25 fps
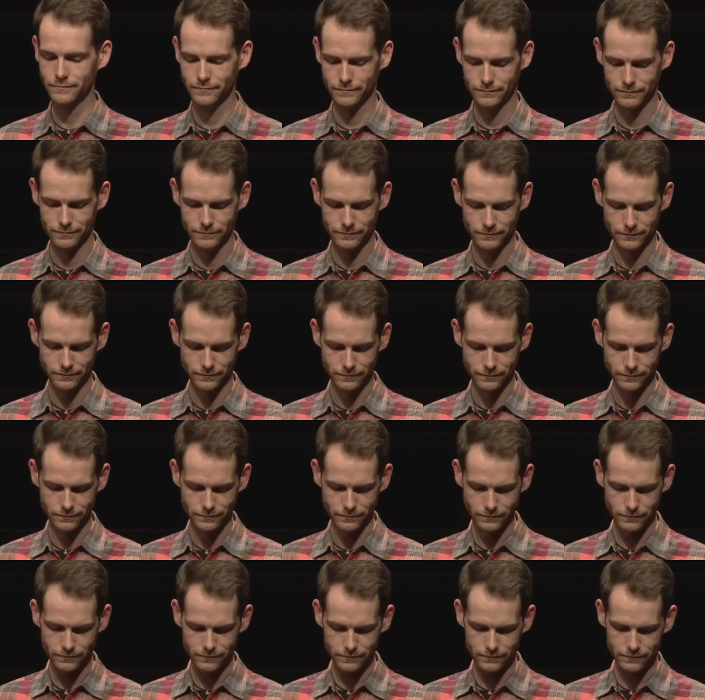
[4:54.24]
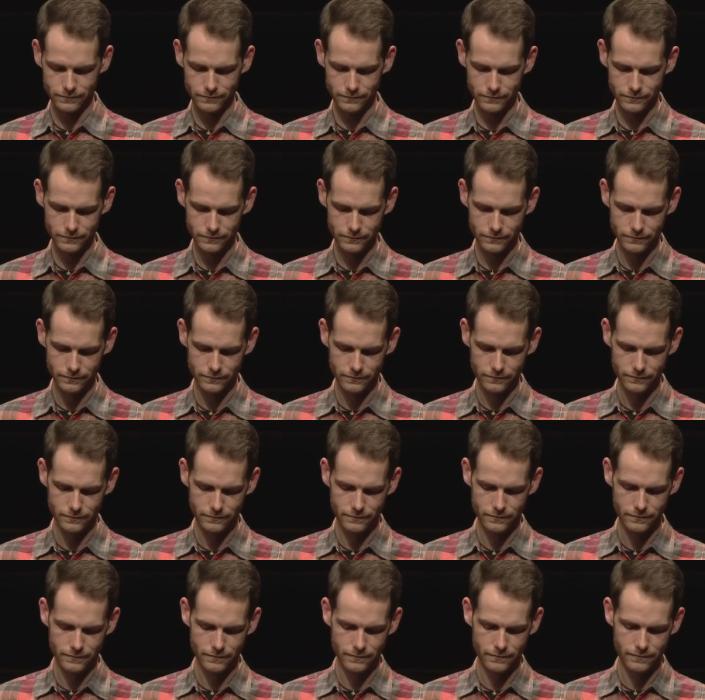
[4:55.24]

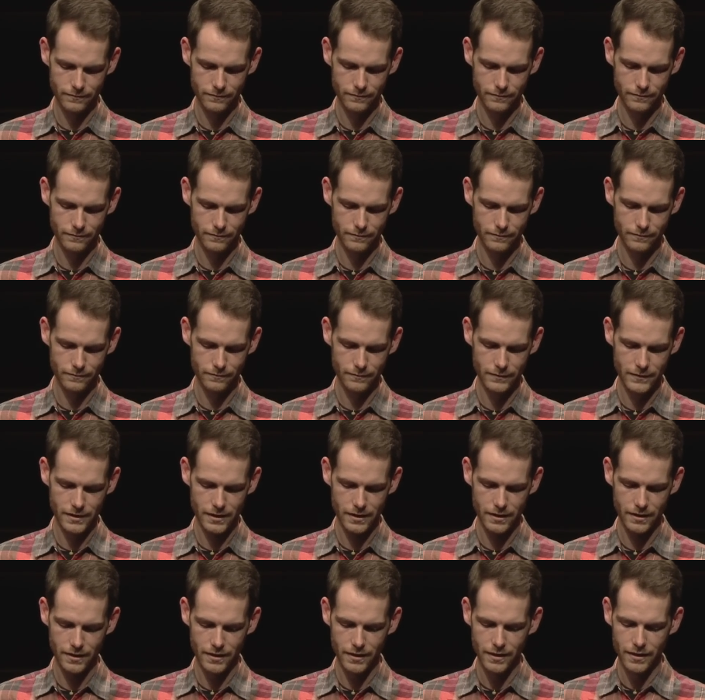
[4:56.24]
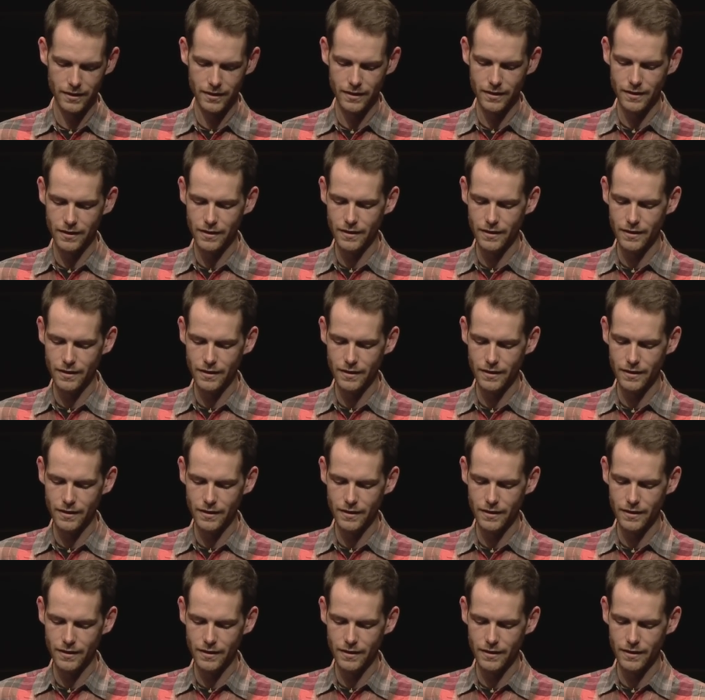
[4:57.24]
Nobody speaks.